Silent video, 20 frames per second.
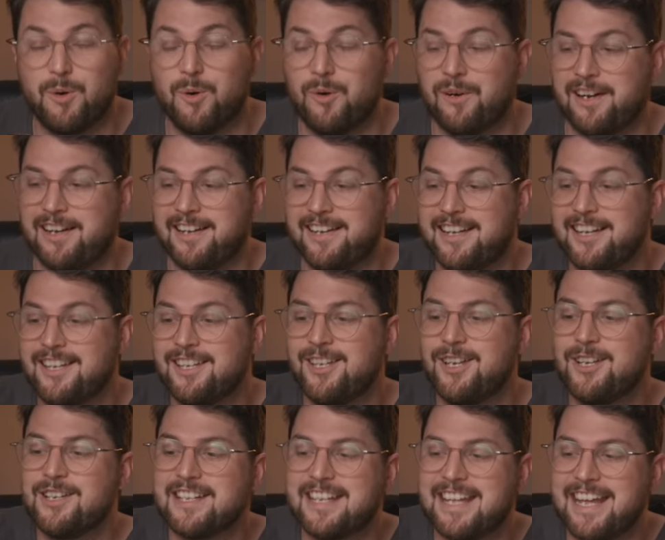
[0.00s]
more,
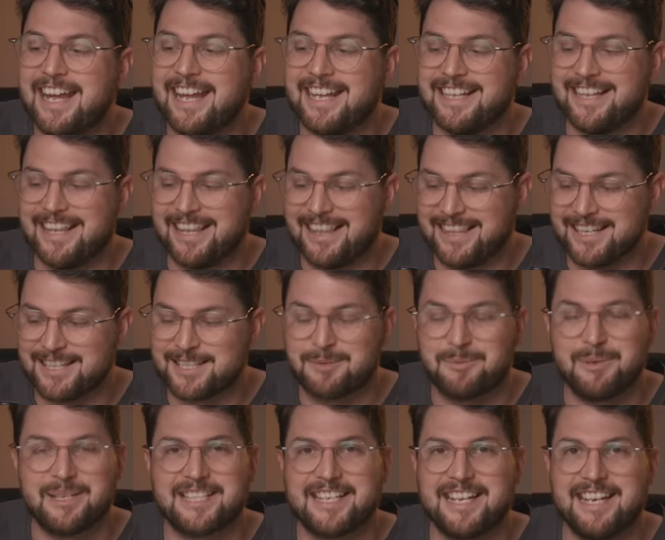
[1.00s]
you can get
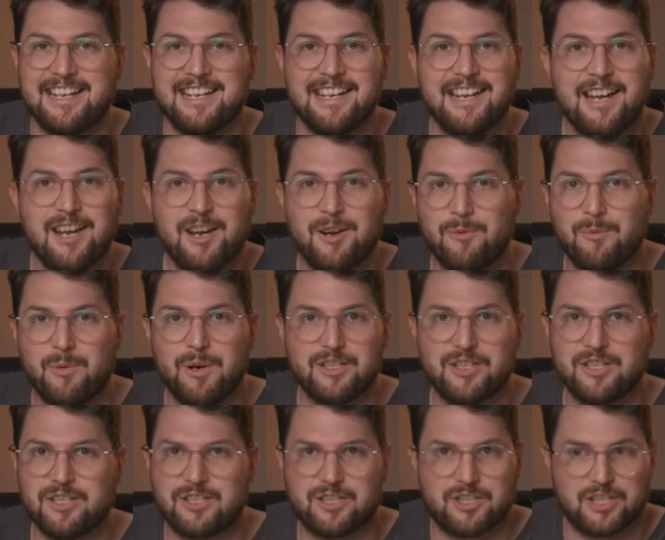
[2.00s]
this whiskey,
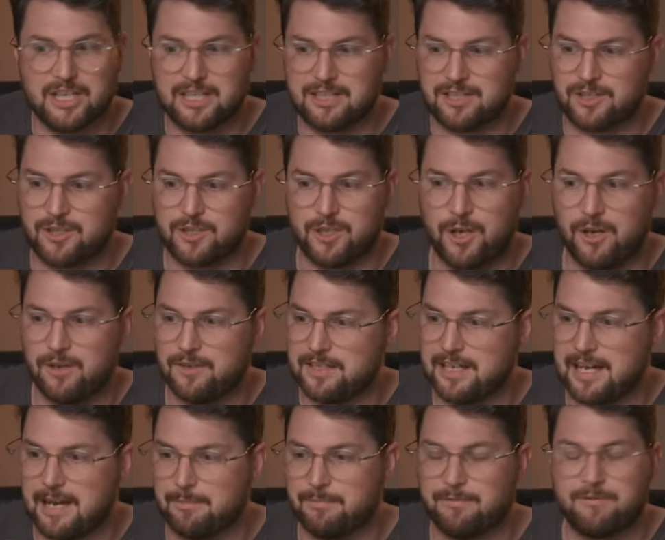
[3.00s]
which is just turned
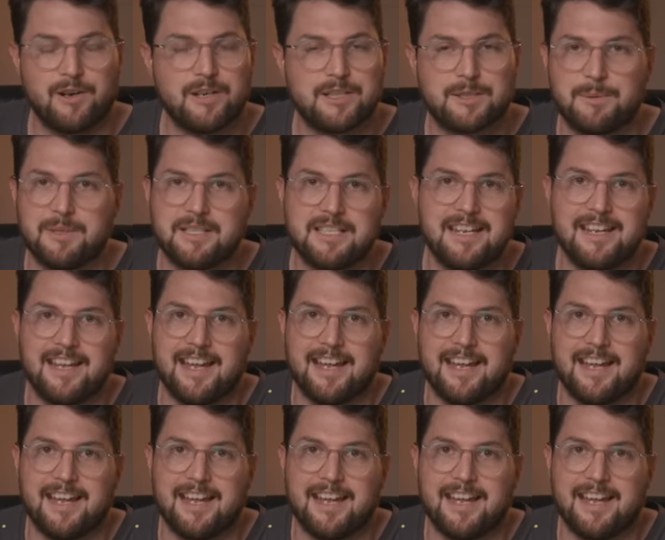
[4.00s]
up for us whiskey